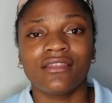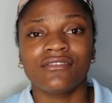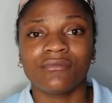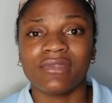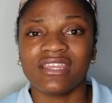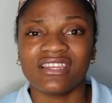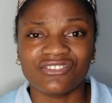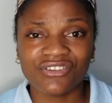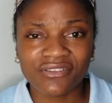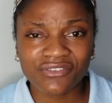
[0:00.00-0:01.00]
to make
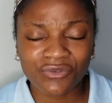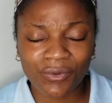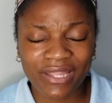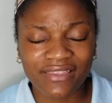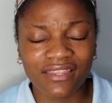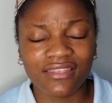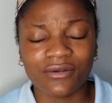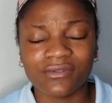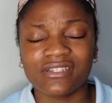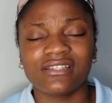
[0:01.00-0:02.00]
just twenty thousand